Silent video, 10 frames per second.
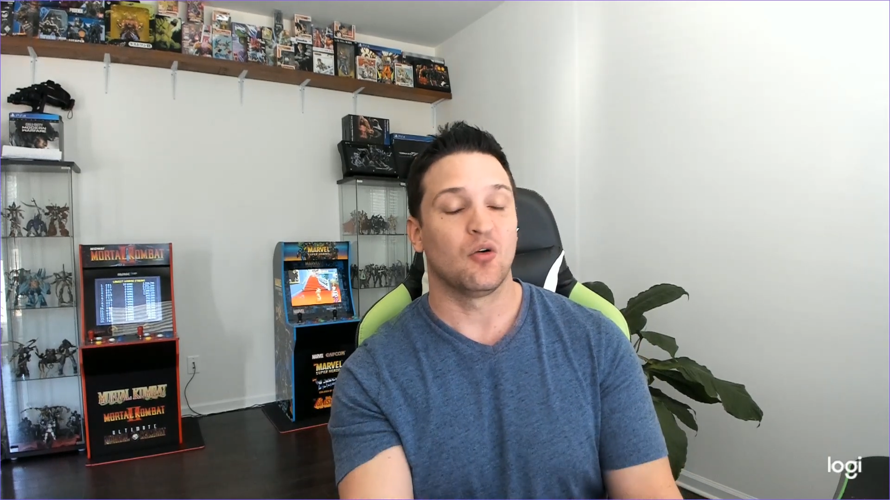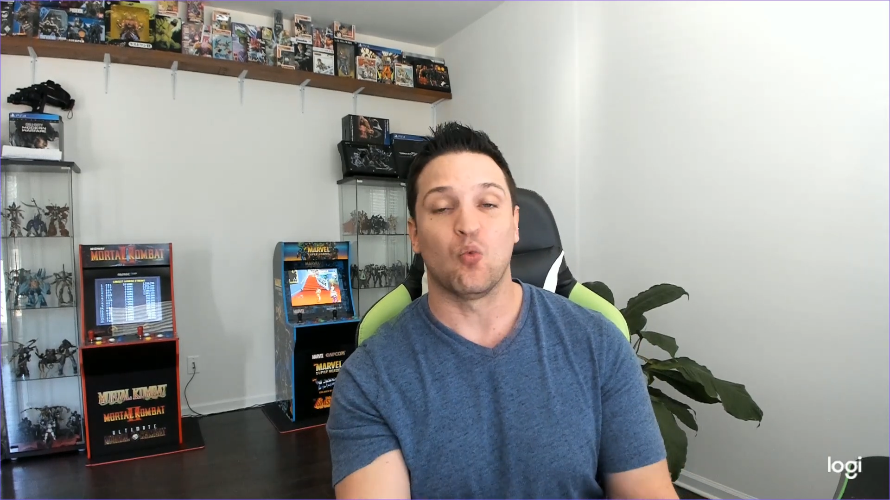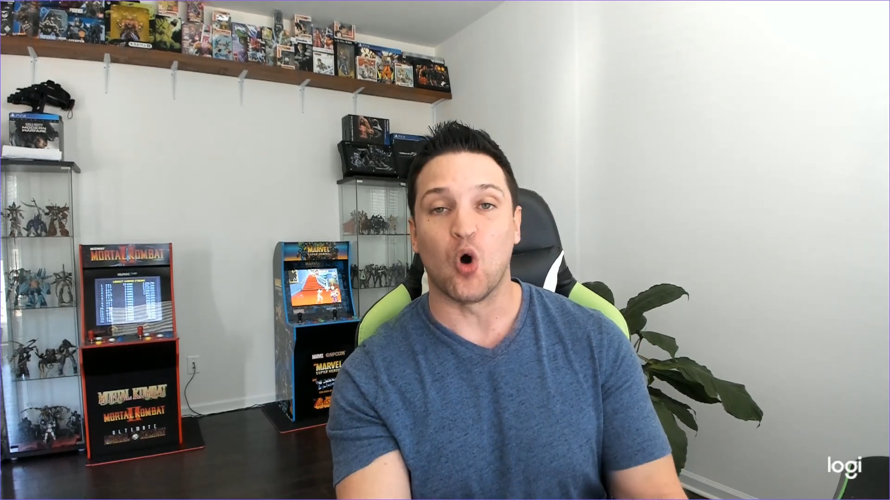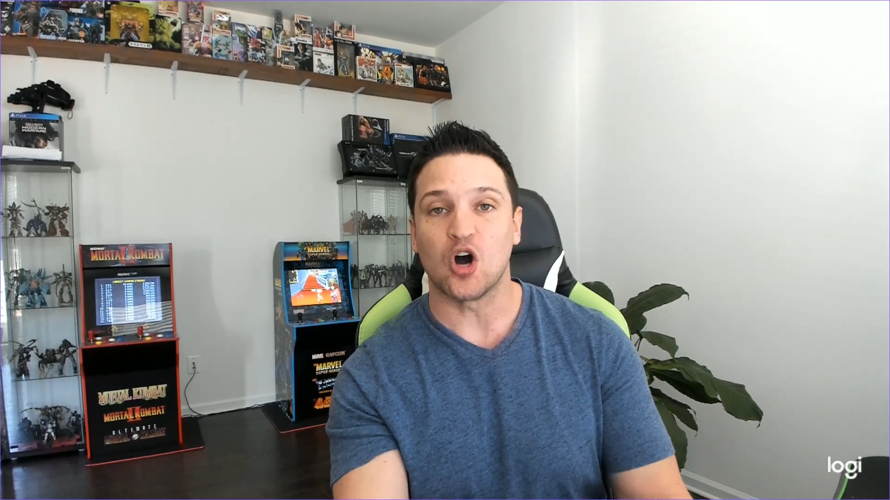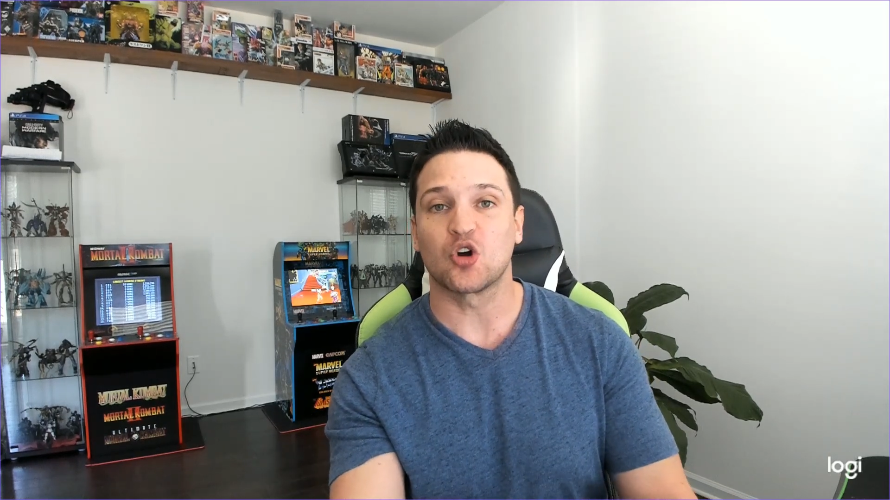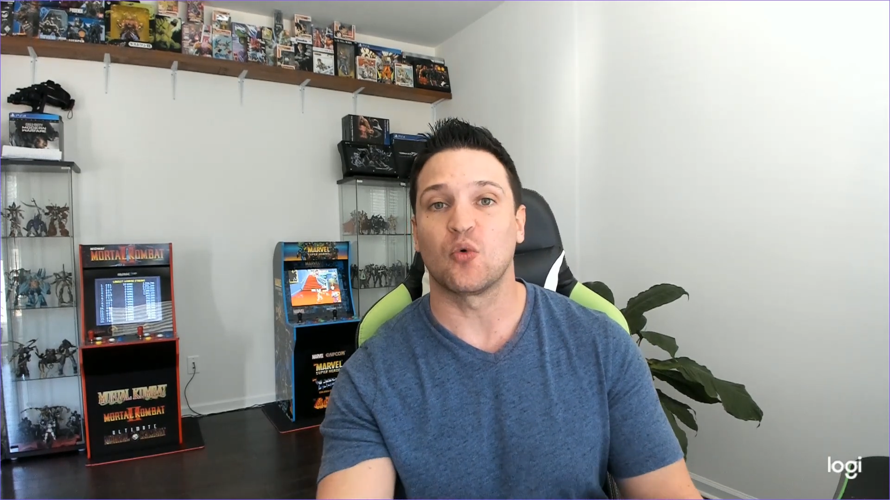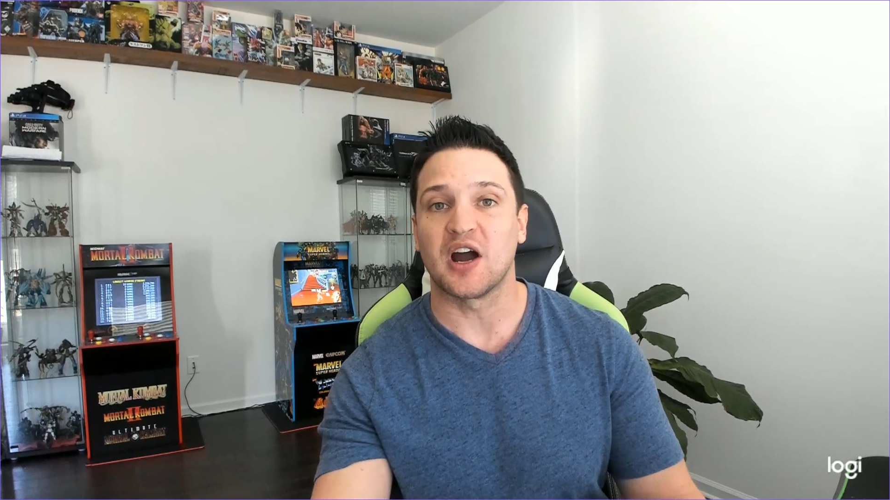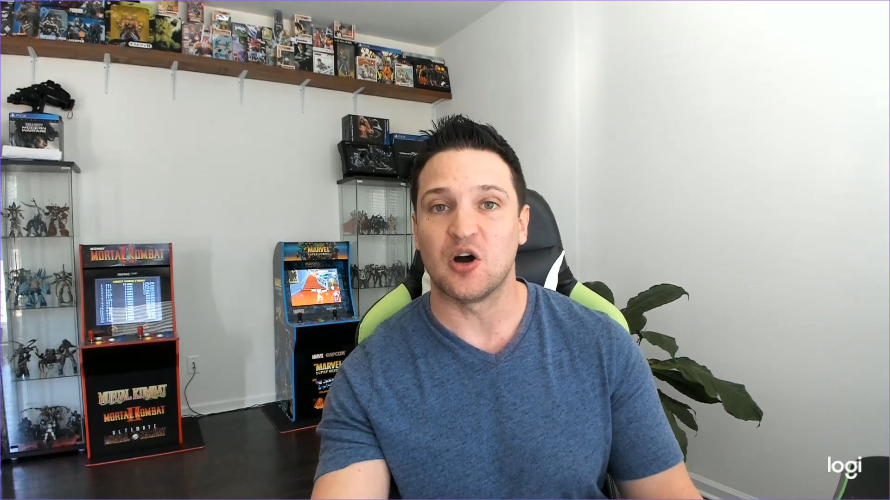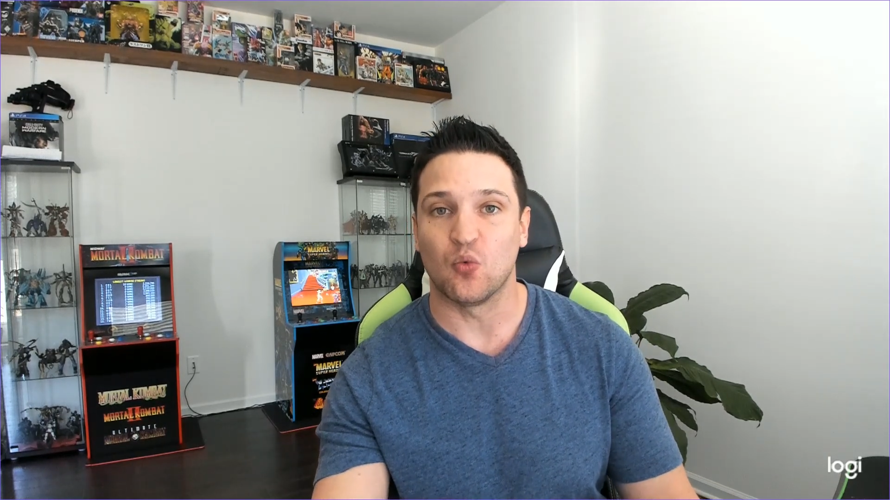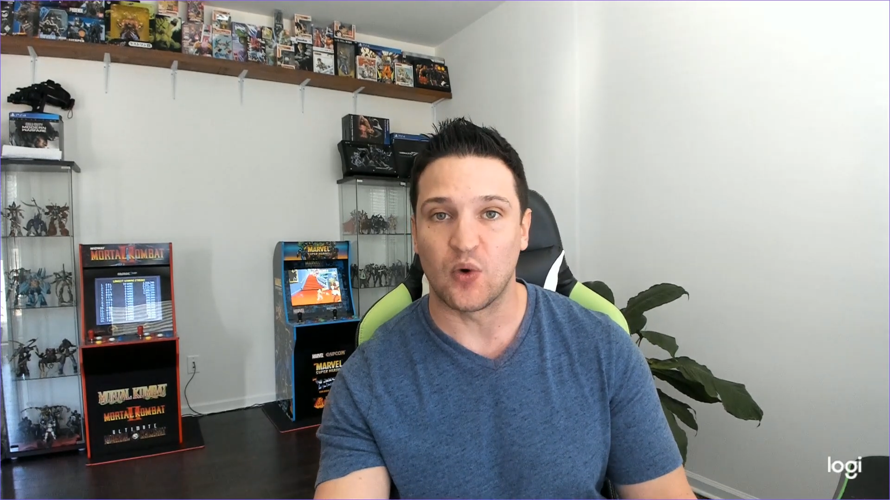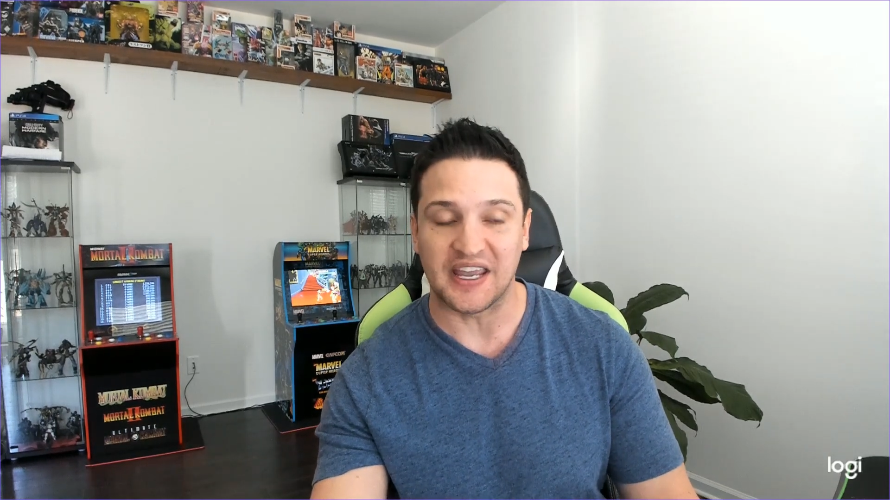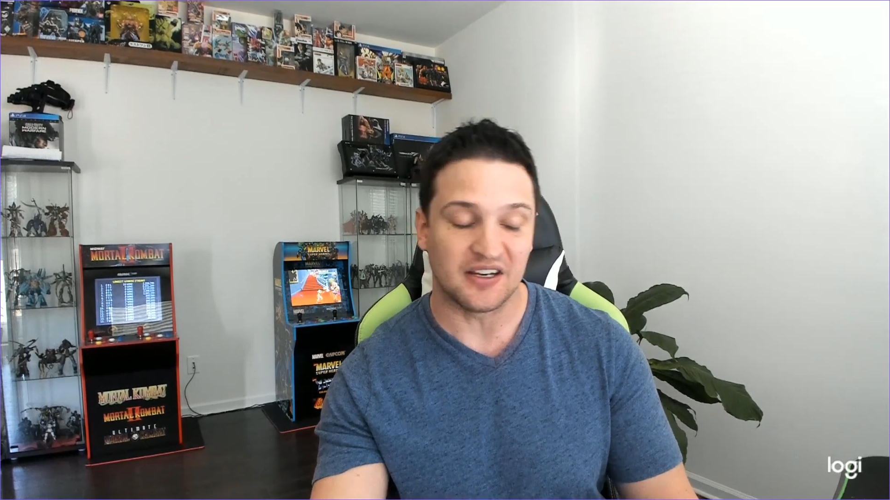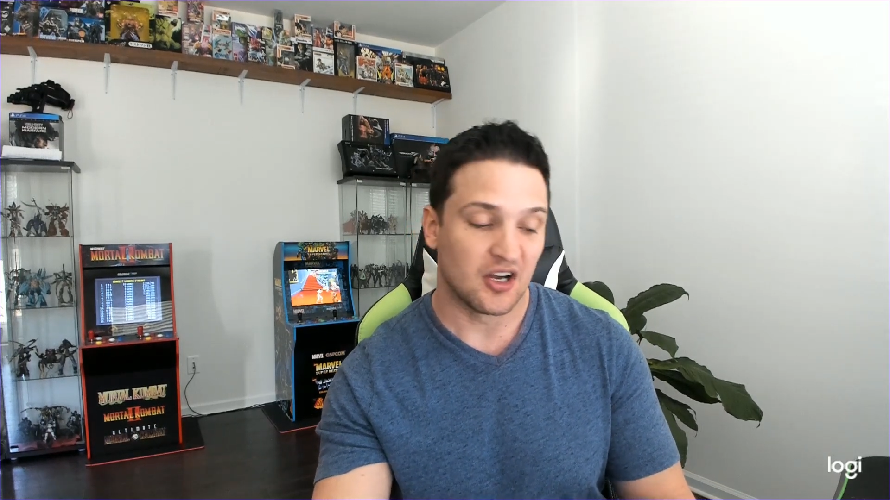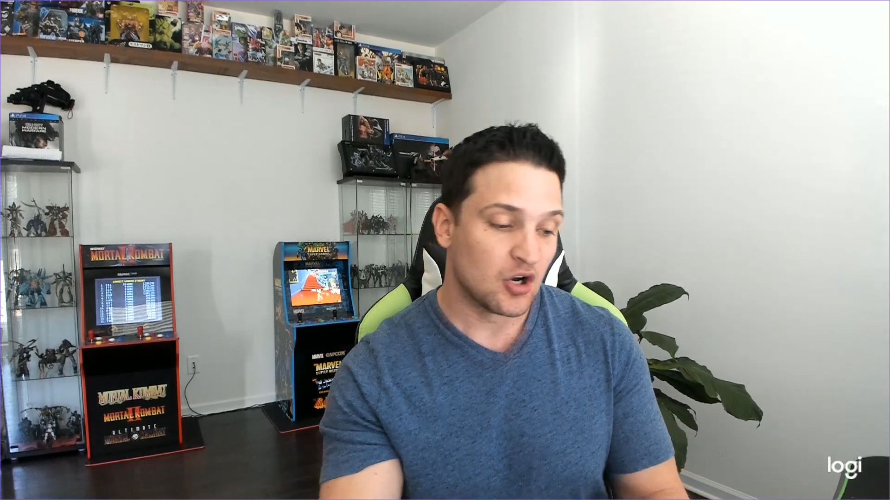walk-around weight,